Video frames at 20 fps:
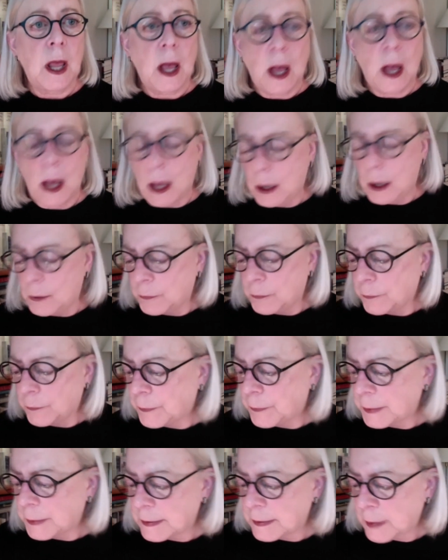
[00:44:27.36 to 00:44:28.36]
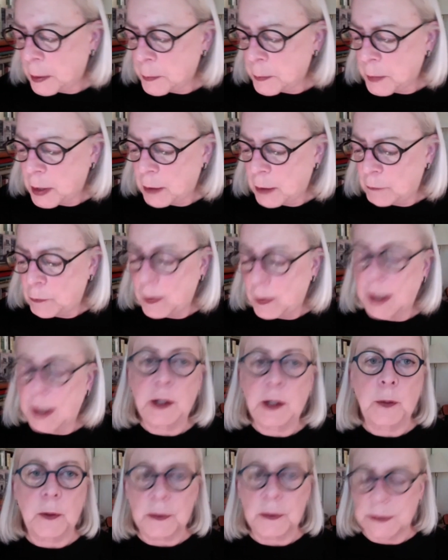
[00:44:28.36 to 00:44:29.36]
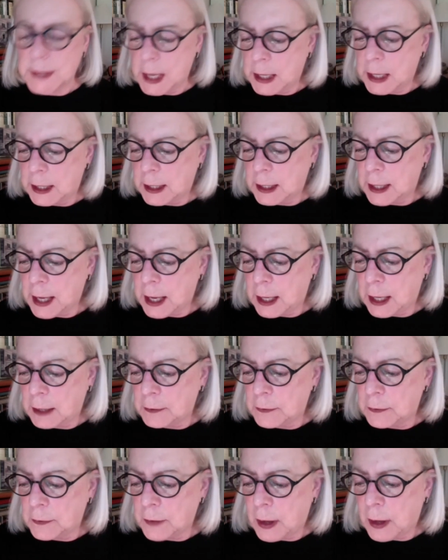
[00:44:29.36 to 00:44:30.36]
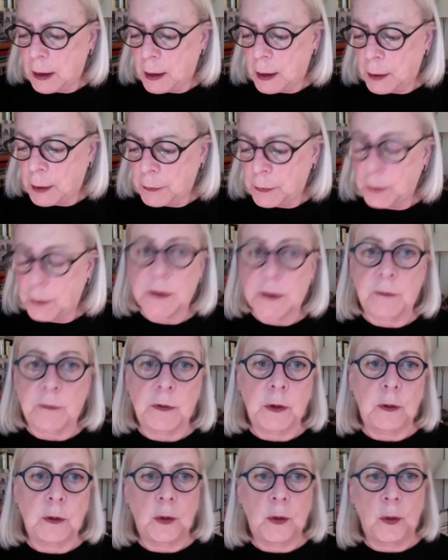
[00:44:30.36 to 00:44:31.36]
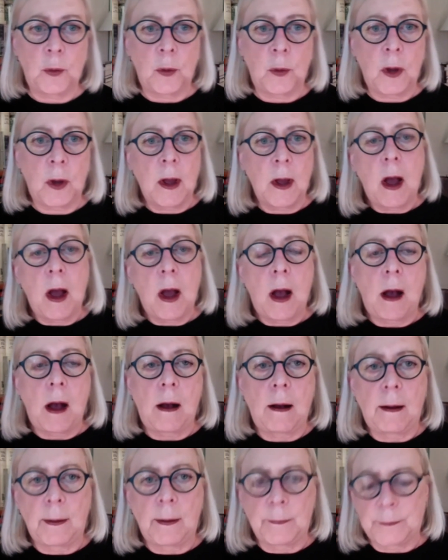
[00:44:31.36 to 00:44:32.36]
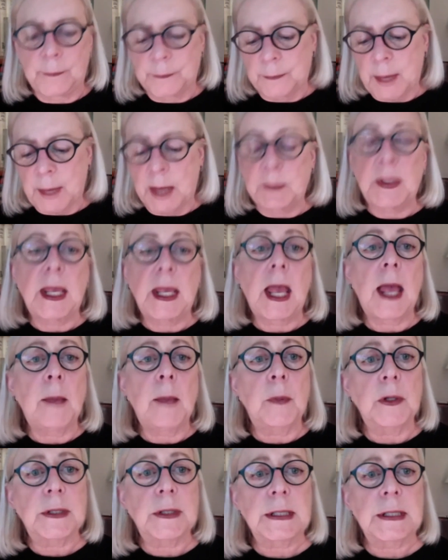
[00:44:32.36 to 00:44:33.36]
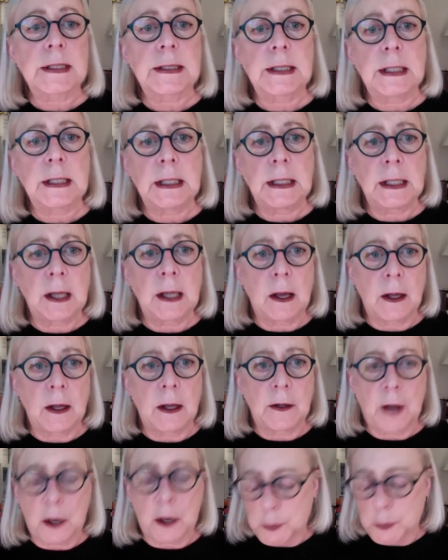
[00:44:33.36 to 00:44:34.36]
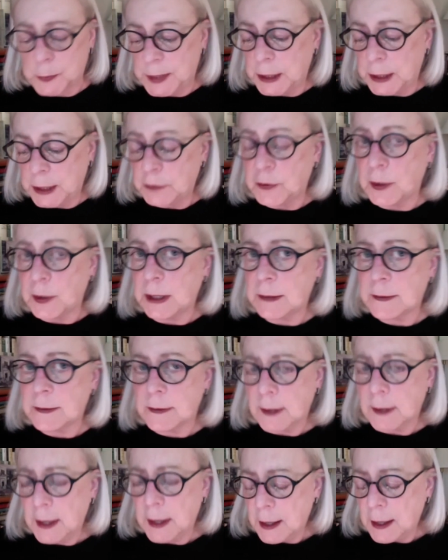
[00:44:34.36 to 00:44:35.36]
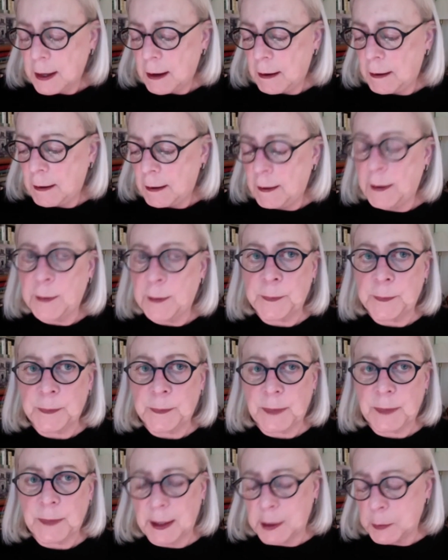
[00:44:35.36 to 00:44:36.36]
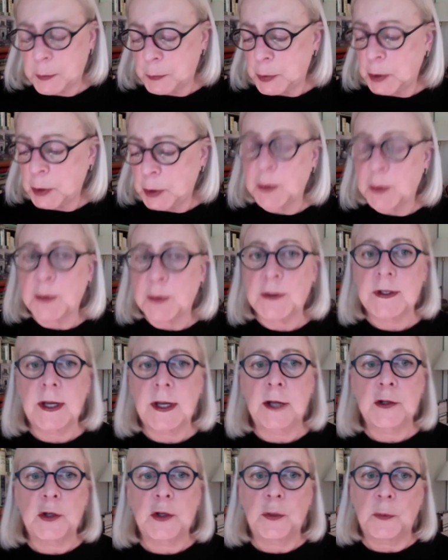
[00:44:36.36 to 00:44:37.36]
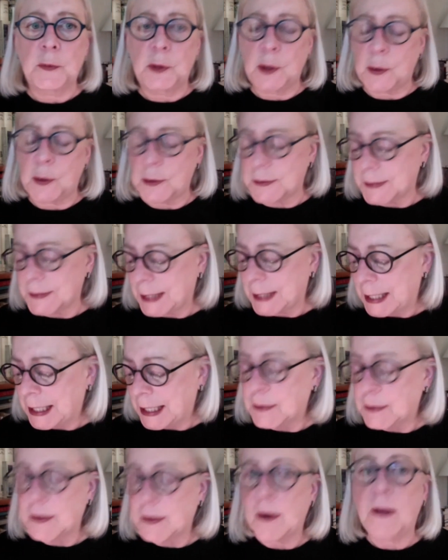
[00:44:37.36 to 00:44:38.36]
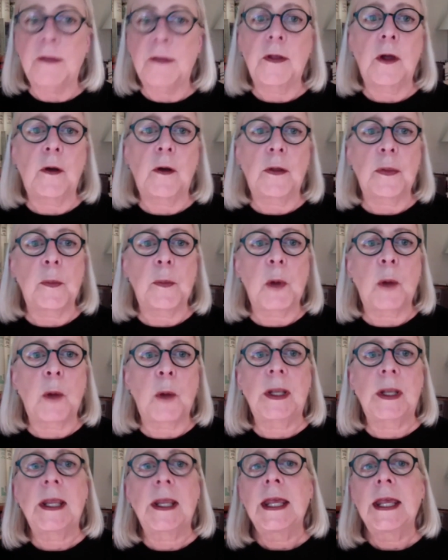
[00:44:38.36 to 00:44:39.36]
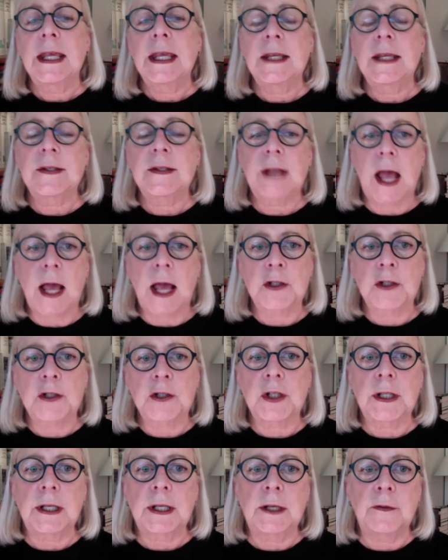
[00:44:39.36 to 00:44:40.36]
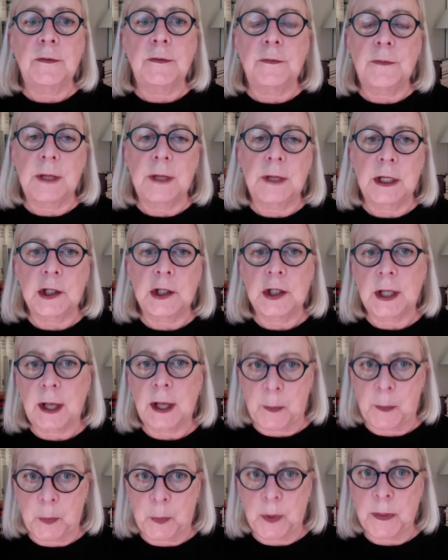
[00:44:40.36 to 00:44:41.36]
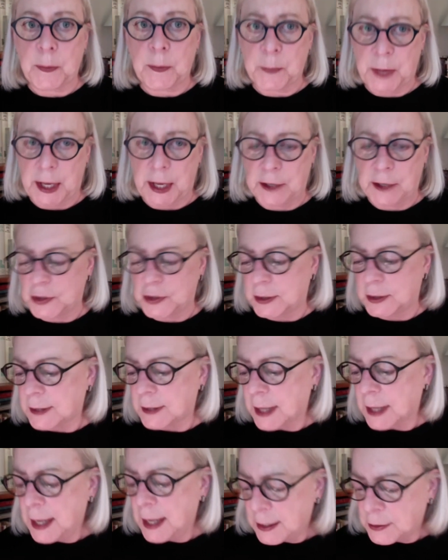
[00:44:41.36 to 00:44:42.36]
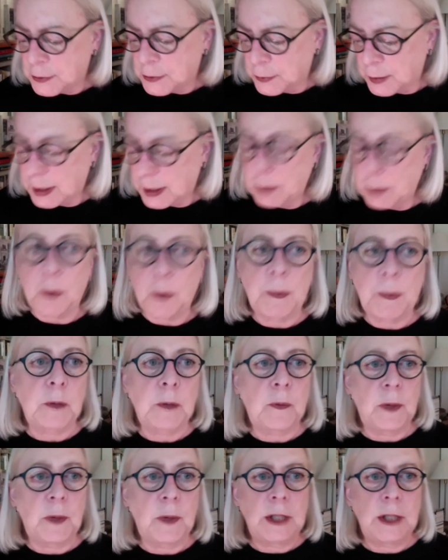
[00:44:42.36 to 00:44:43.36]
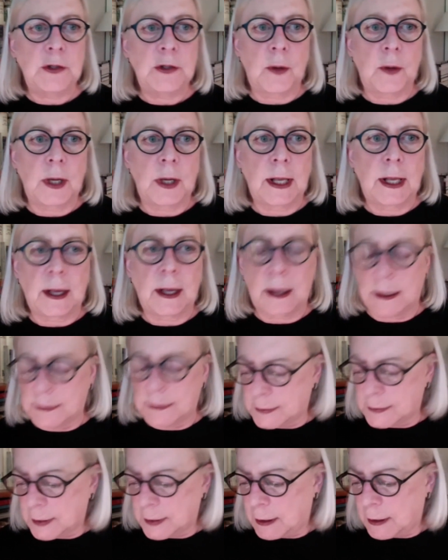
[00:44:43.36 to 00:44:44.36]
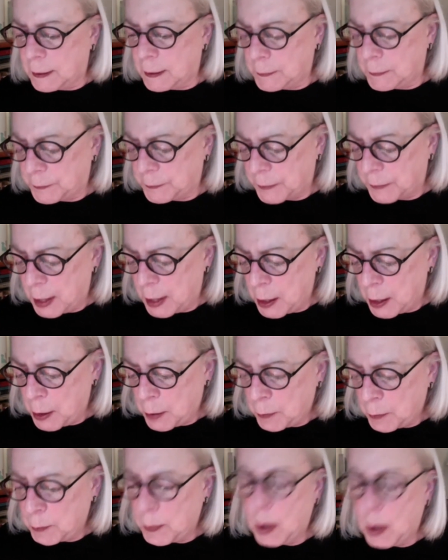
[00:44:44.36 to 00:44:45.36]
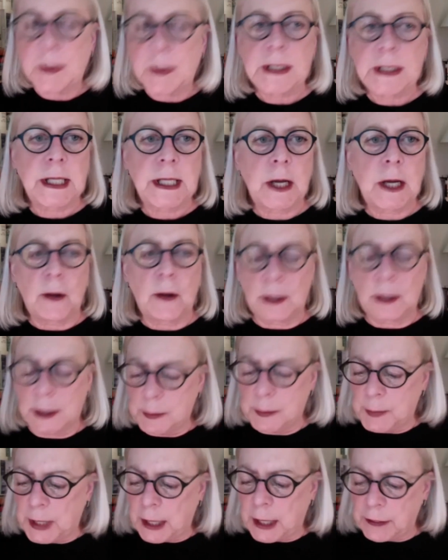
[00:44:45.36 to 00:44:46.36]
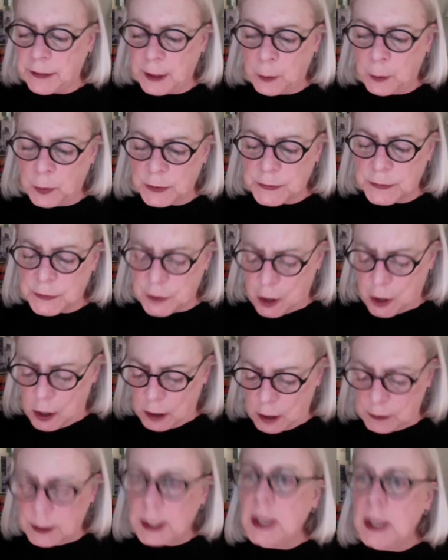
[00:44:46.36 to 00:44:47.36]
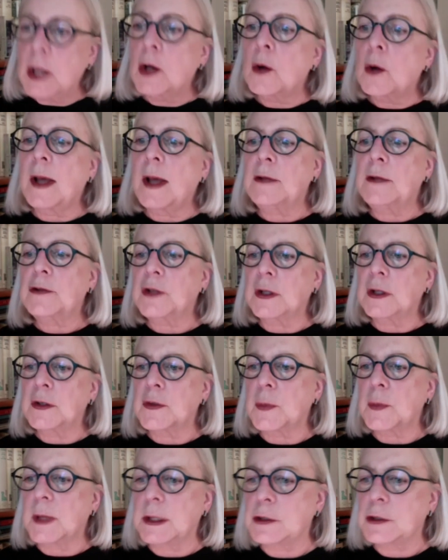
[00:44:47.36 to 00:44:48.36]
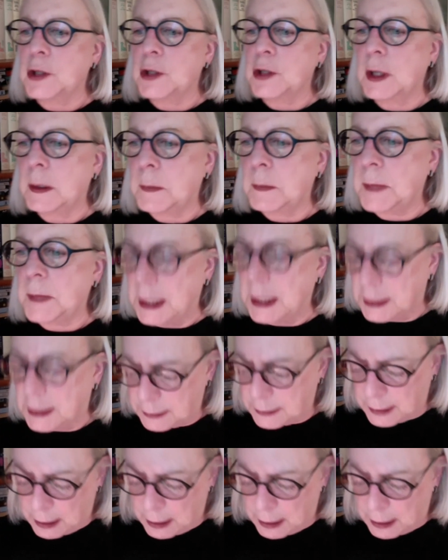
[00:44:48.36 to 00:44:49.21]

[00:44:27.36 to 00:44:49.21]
of some of what you were saying. And those of you who might be able to see Dr. Petri's computer station will notice that he's not there at the moment. He's actually finishing up with a patient. So he will be rejoining us momentarily. But I think we'll start questions with Jim and